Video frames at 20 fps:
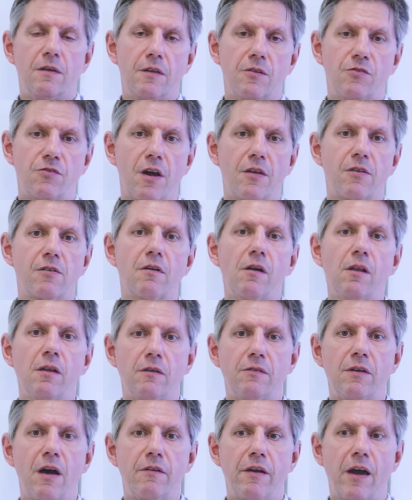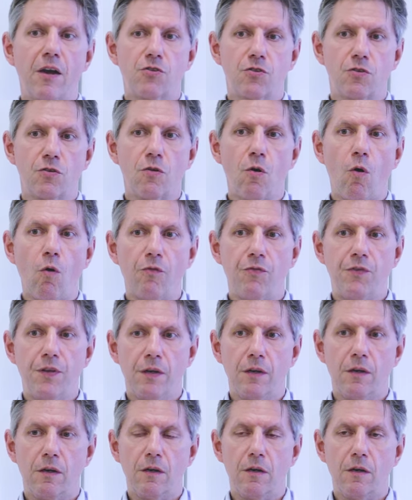The general direction of
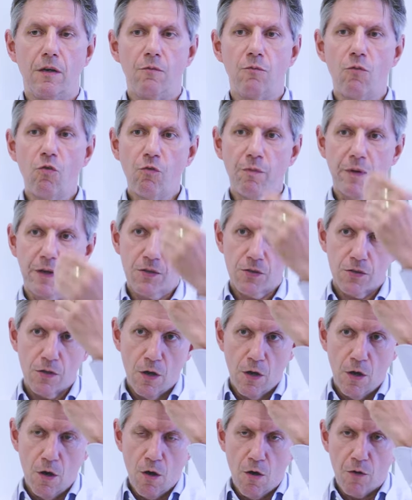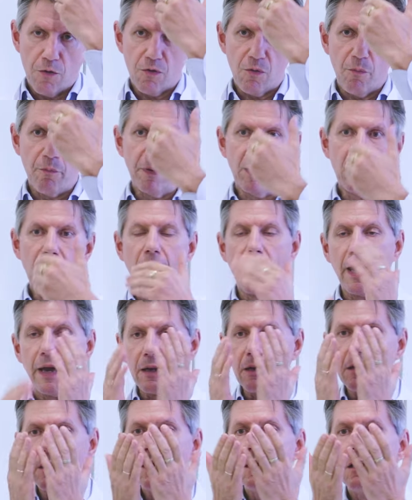the movements from
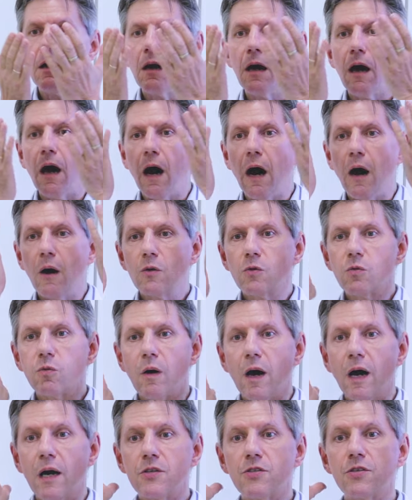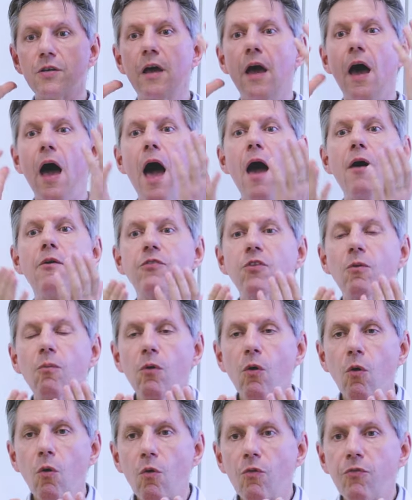midline outwards and
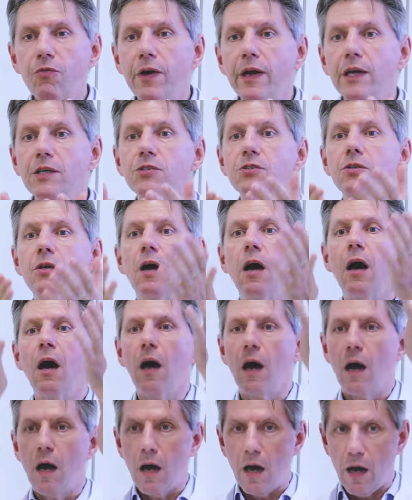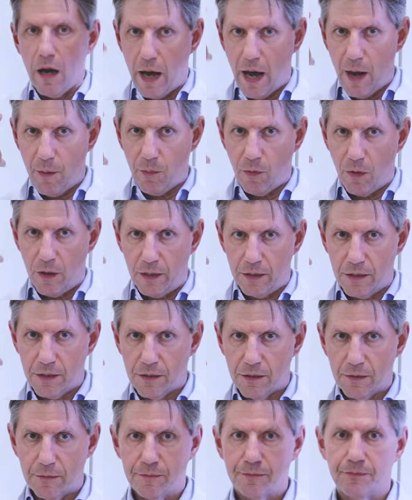from lower face
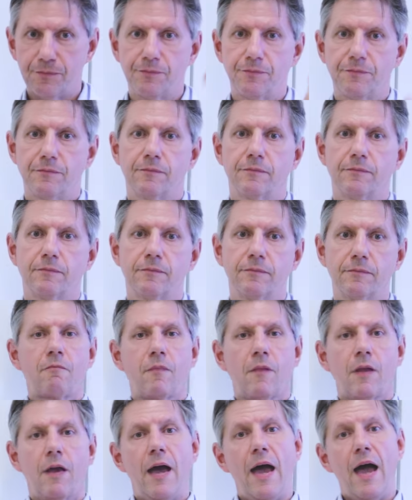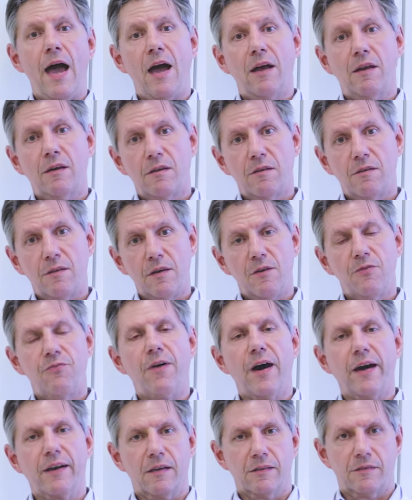upwards. And the
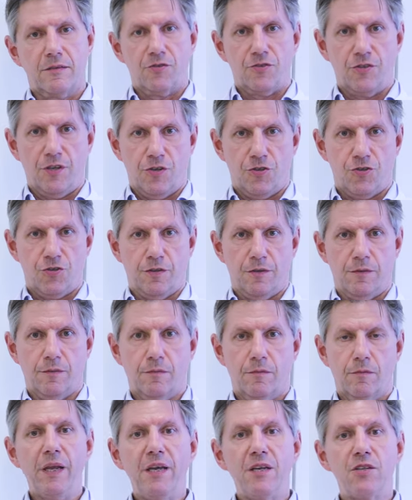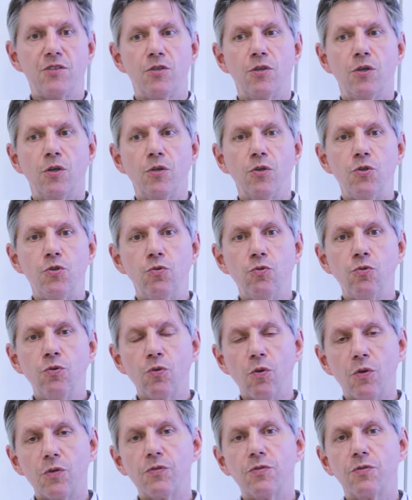final suggestion, please do
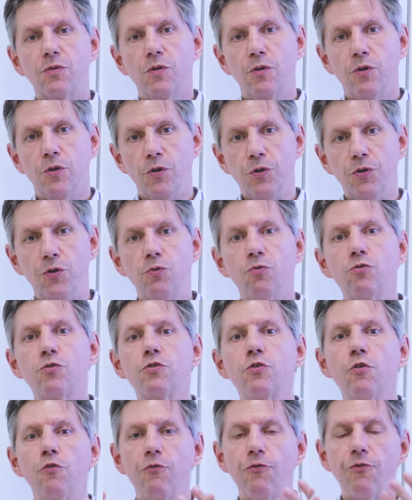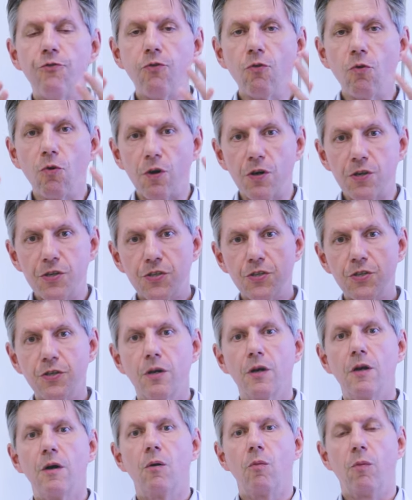not use
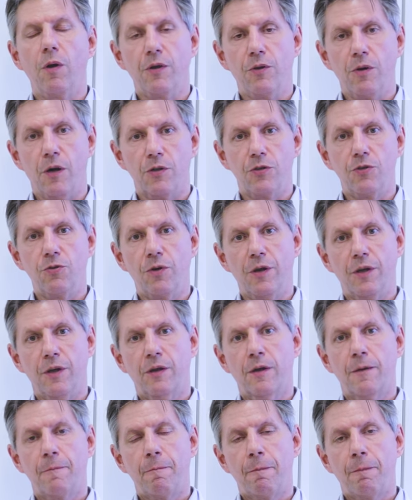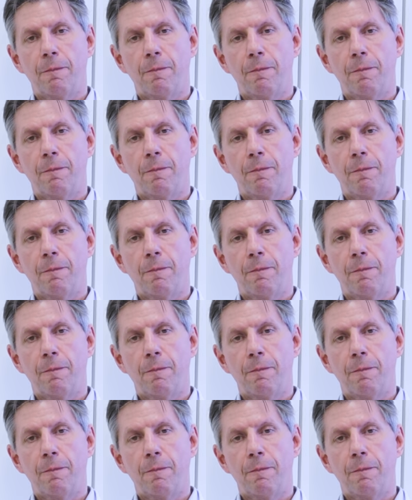force when you are doing